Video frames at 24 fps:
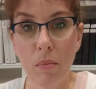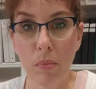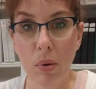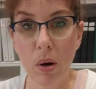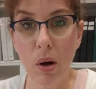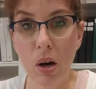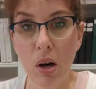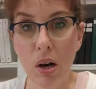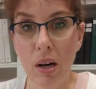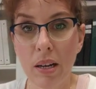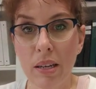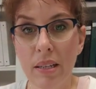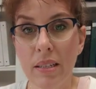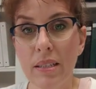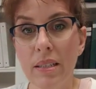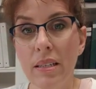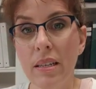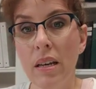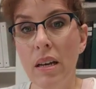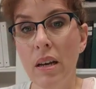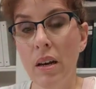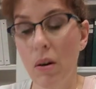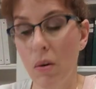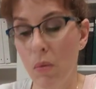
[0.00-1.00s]
pause
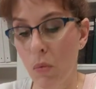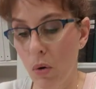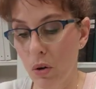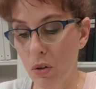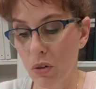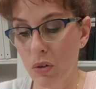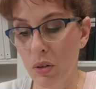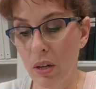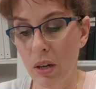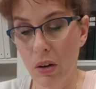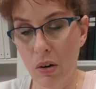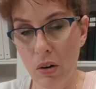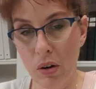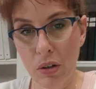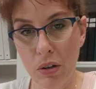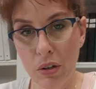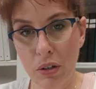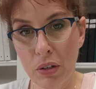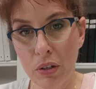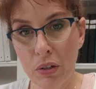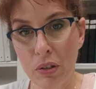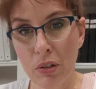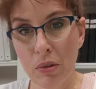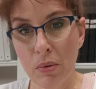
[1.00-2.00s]
once you get all
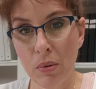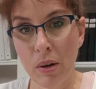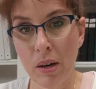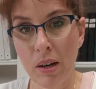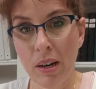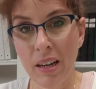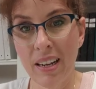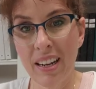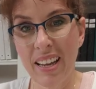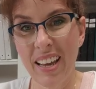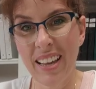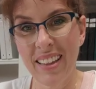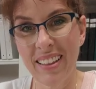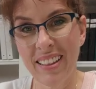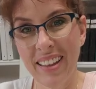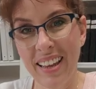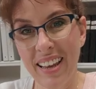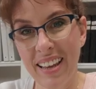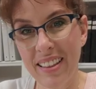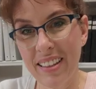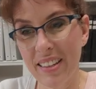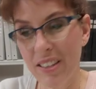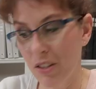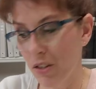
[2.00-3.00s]
your glue on and
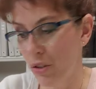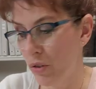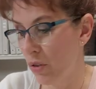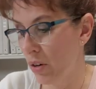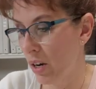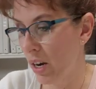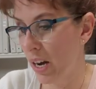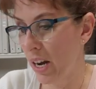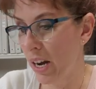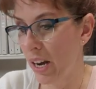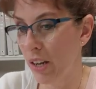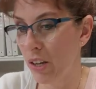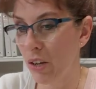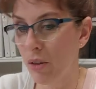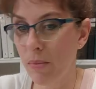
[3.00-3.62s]
let this dry.